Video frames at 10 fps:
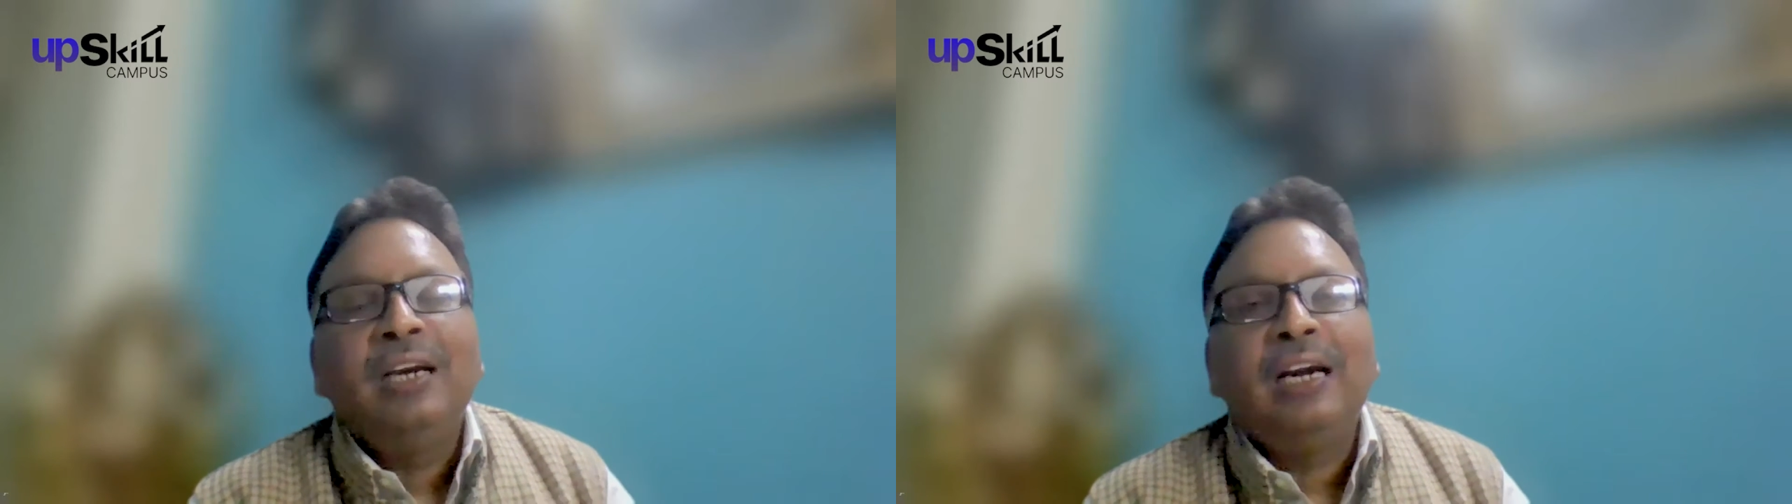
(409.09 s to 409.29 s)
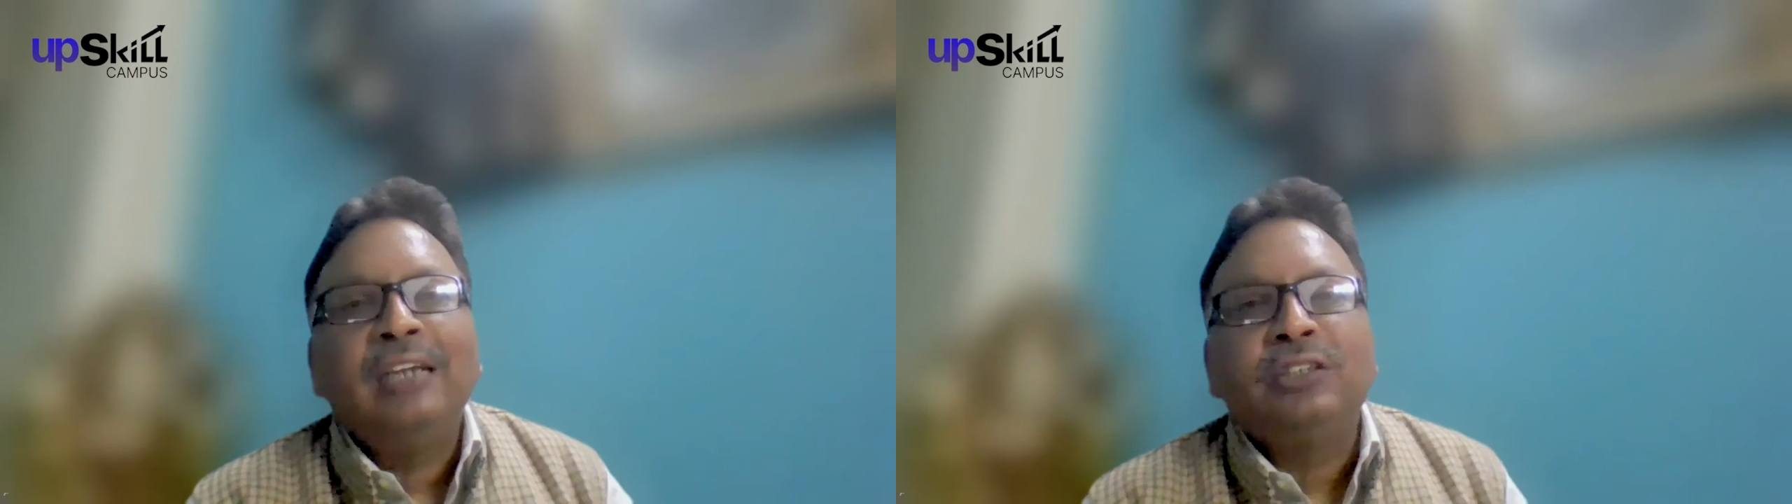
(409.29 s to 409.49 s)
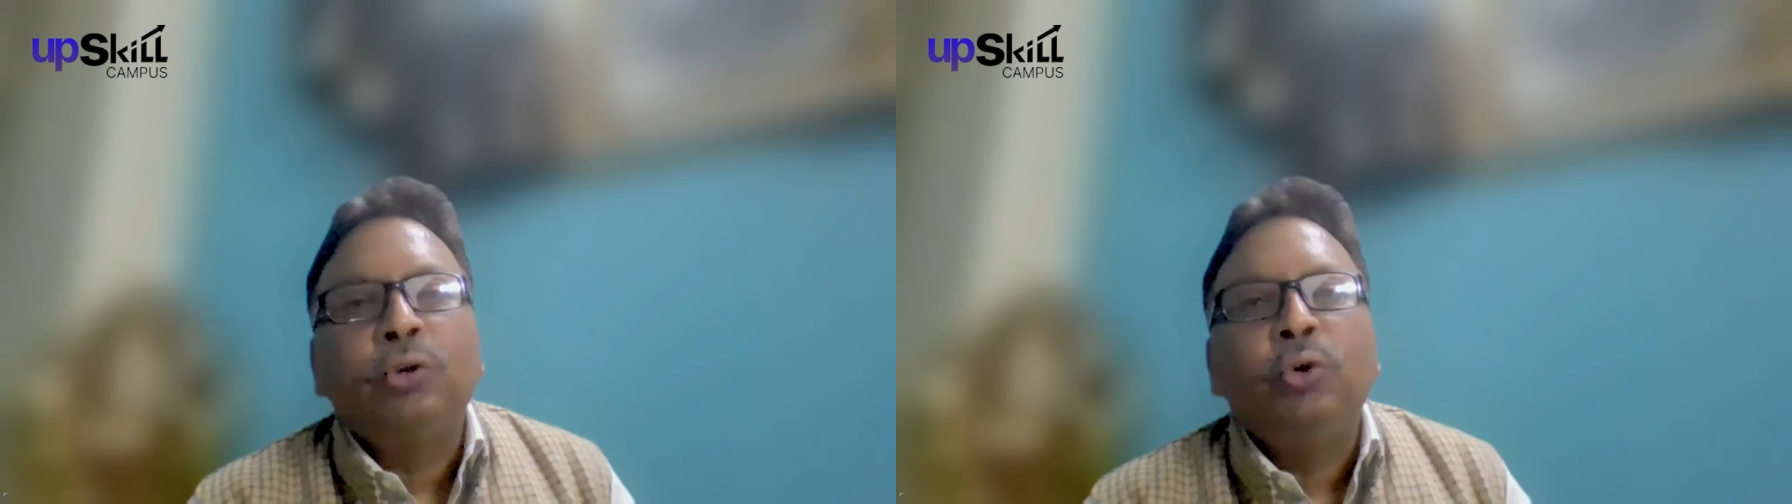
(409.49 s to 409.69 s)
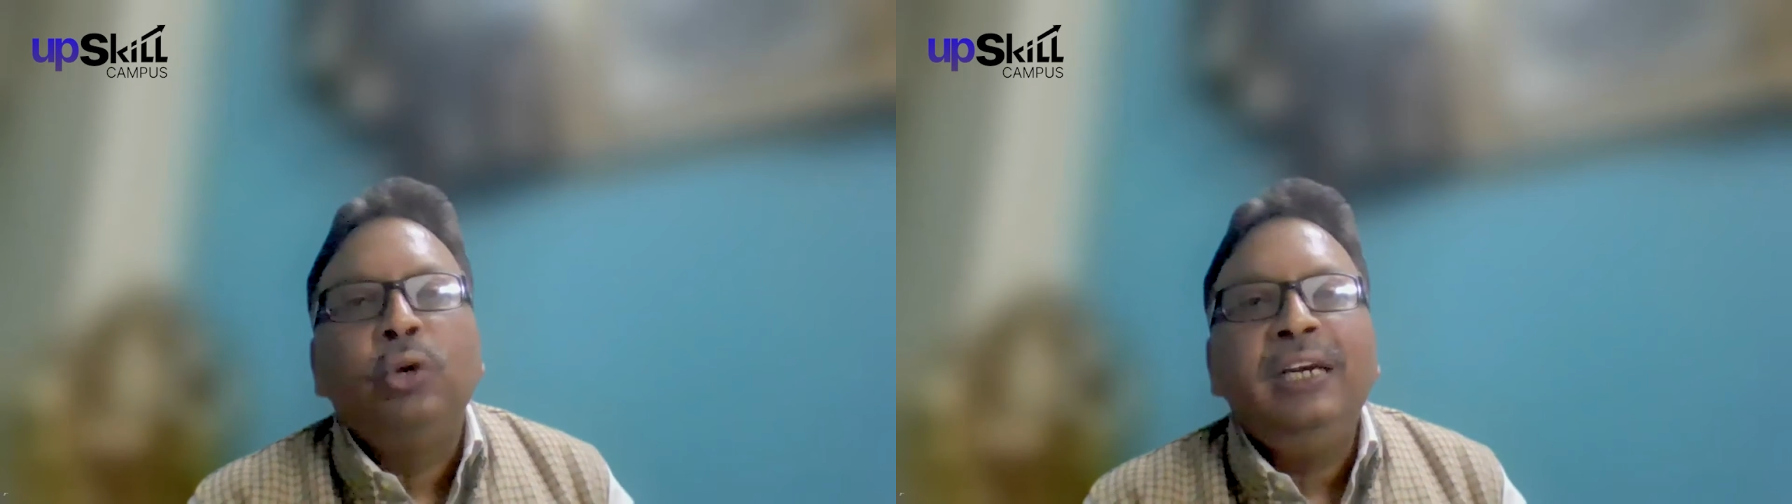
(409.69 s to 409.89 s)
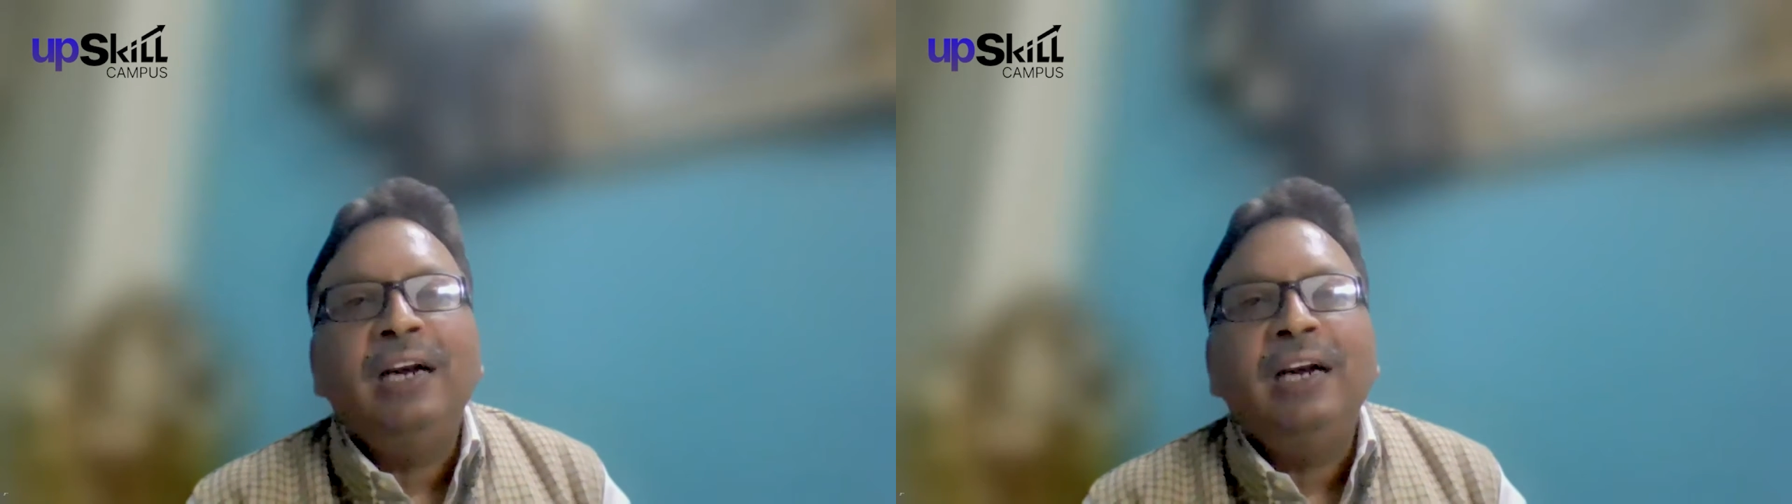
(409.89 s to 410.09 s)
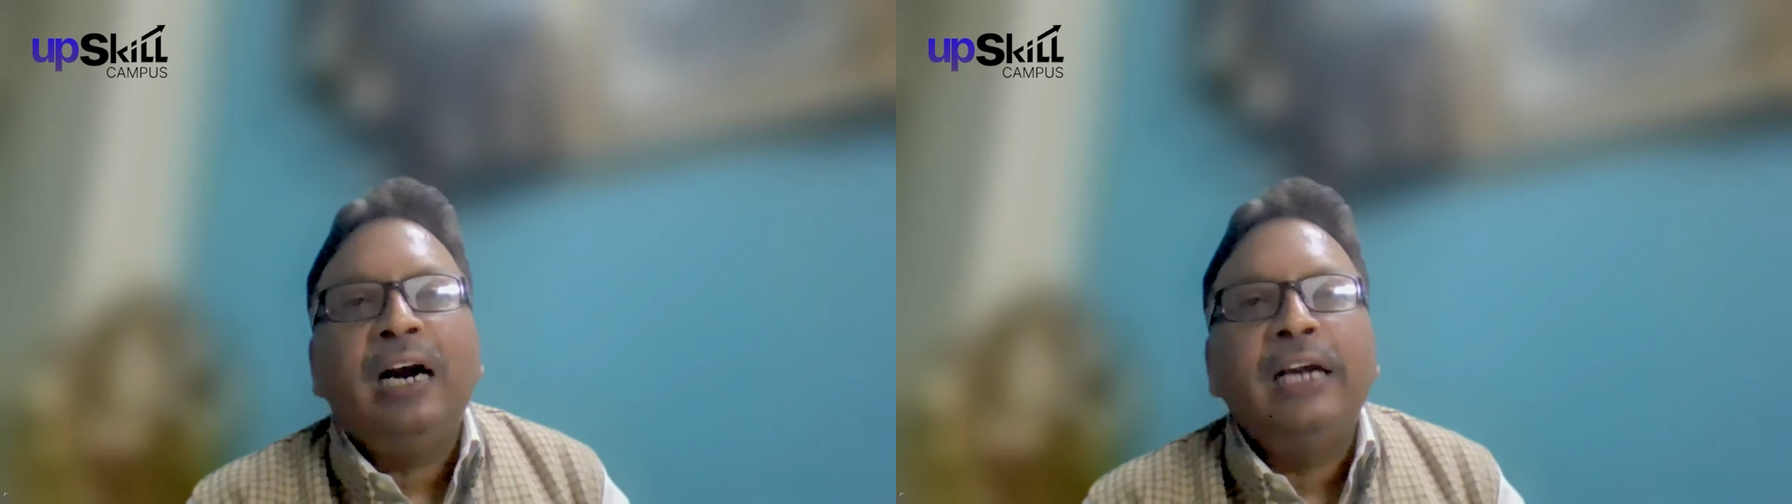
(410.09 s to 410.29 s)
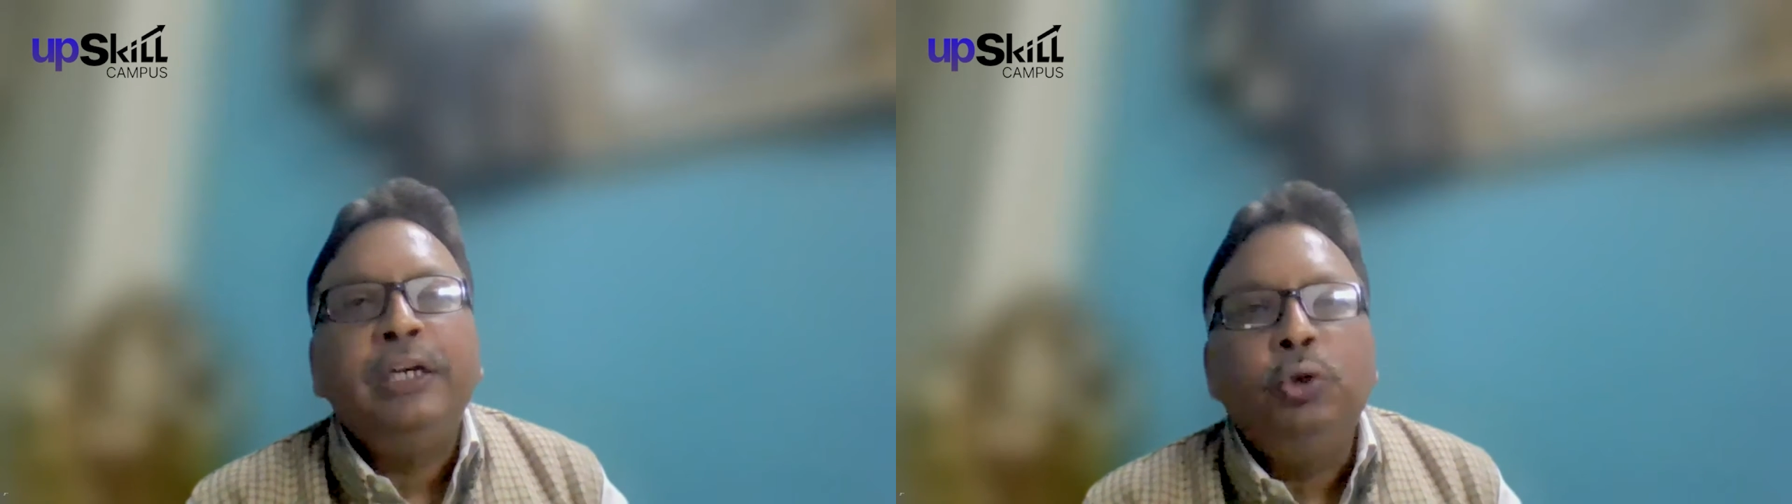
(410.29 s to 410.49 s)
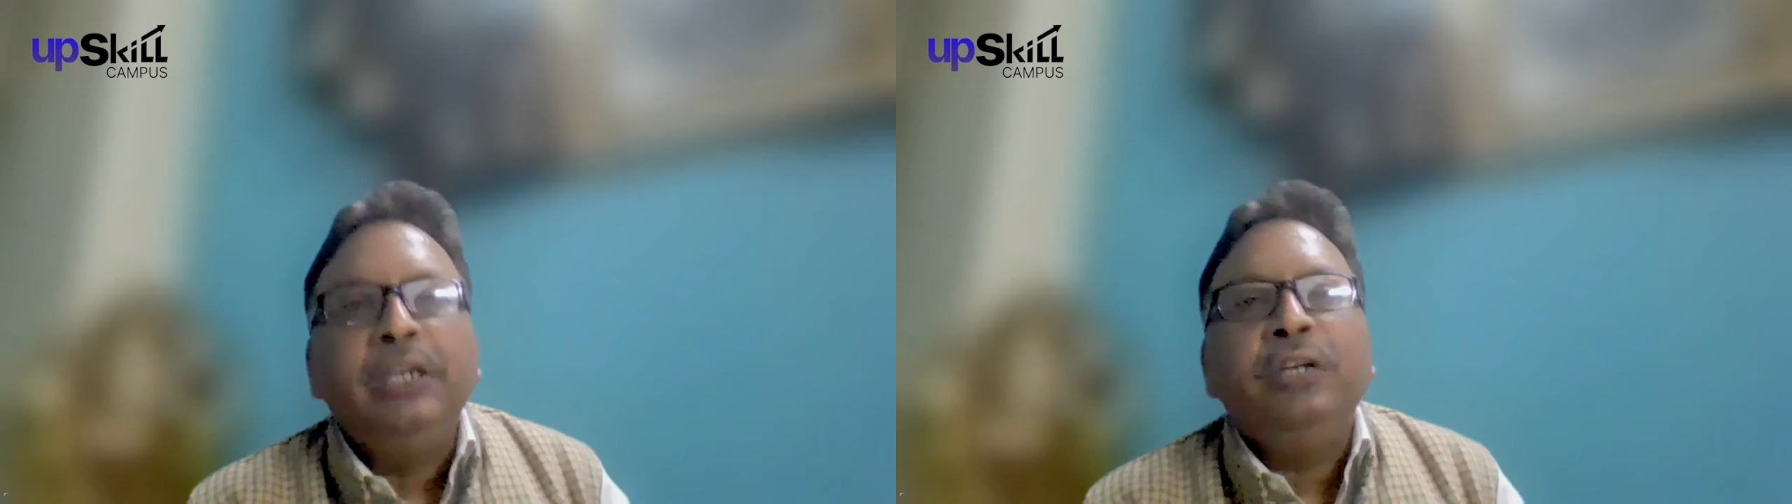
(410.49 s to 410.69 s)
and slowly
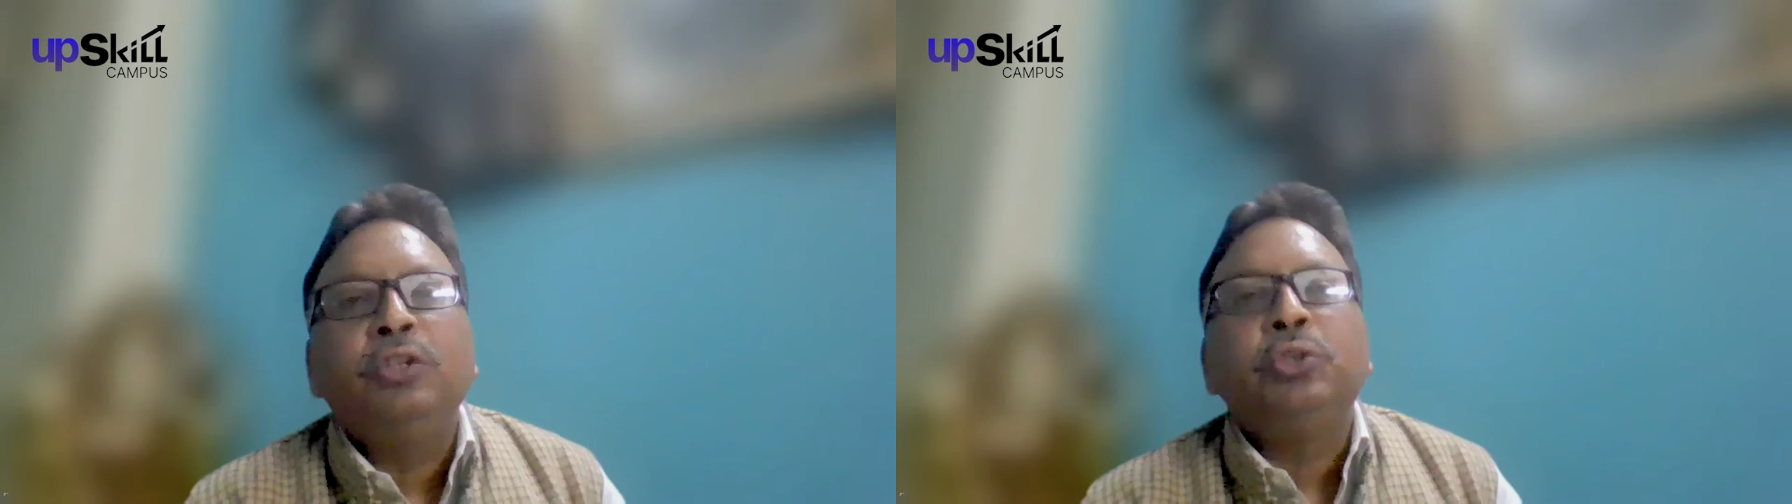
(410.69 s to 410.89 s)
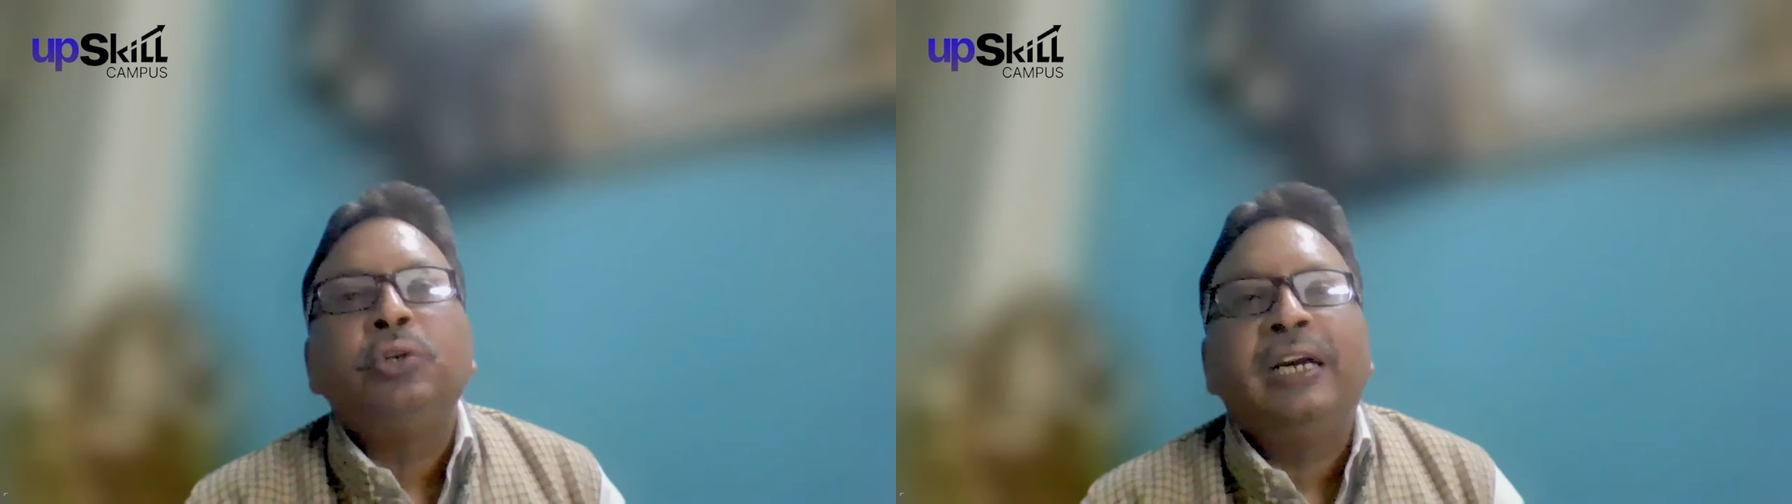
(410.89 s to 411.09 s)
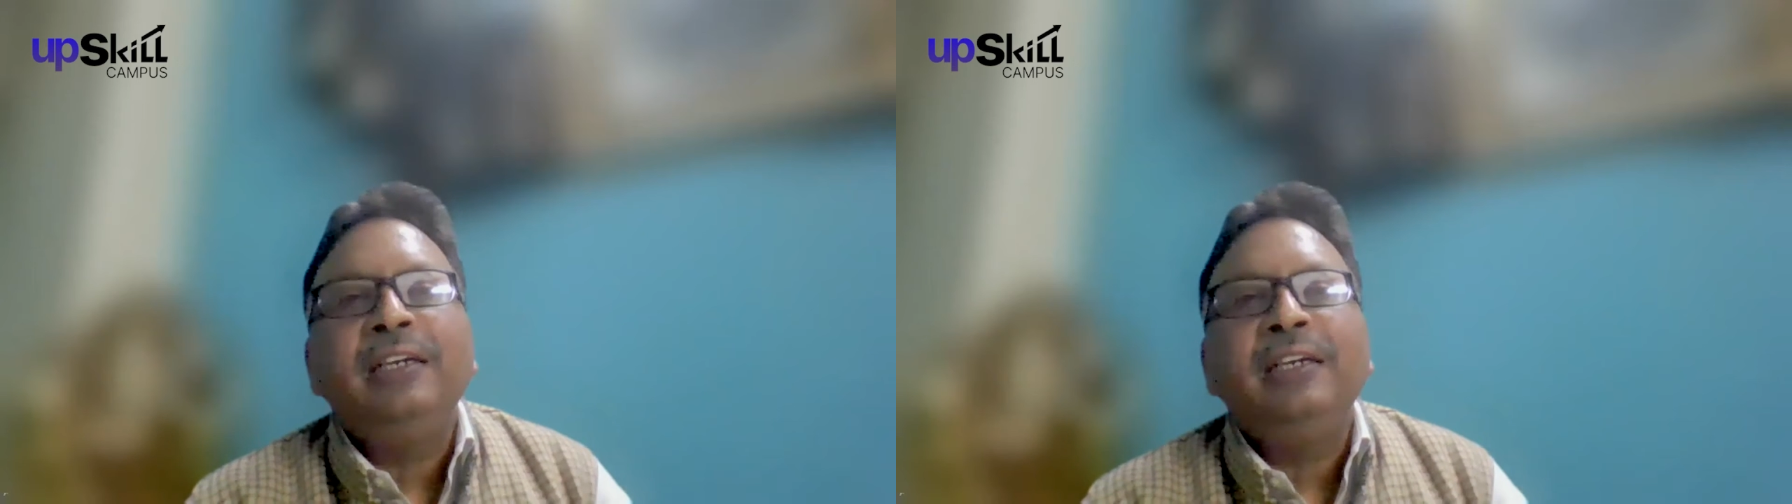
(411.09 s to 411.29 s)
IoT also